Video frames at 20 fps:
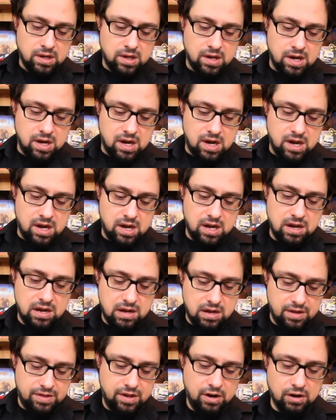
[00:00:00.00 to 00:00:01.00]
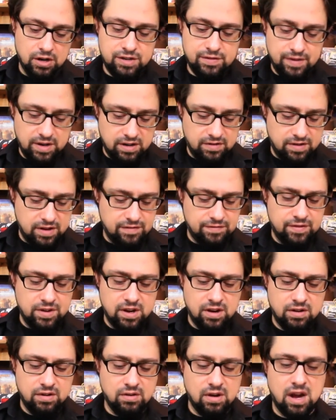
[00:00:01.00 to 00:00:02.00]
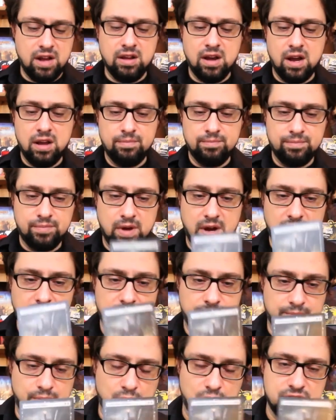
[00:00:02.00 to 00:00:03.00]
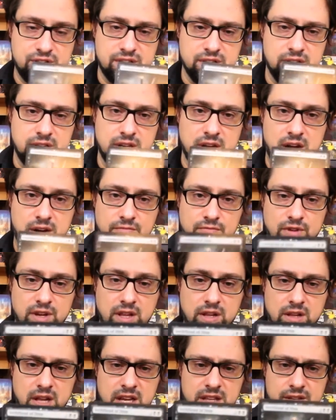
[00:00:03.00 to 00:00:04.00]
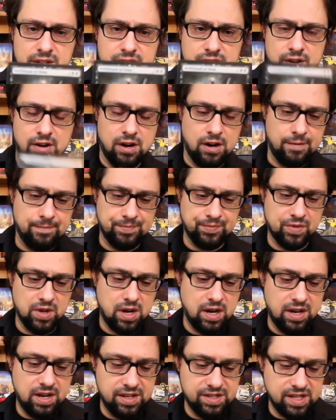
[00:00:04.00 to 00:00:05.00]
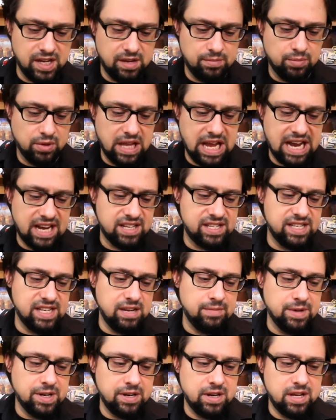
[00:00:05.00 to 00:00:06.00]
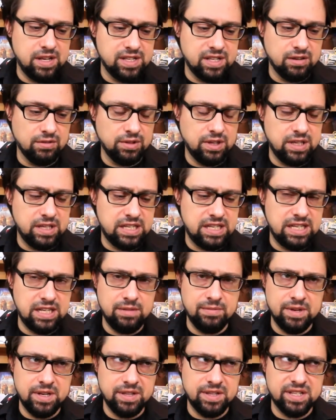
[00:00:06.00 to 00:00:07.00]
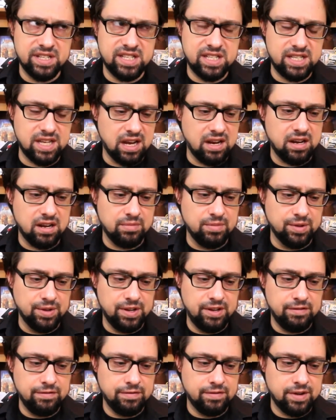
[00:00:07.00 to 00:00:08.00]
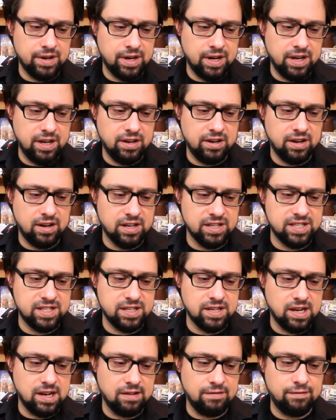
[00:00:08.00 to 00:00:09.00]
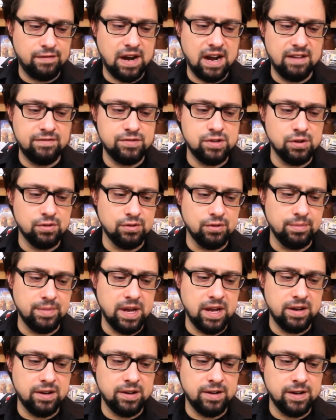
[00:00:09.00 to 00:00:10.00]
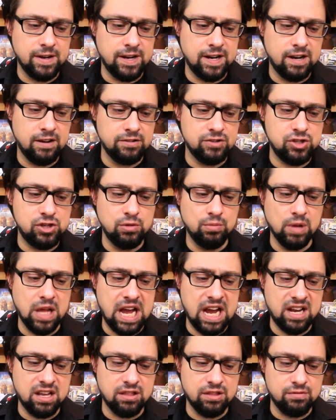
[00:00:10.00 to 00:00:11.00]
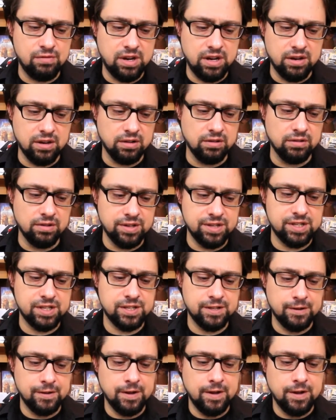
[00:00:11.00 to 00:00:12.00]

The Archfiend of Ifnir, who I personally really like this card. He's a black demon. He's the only demon in the set, I believe. He costs 5 total mana, 2 black and 3 colorless.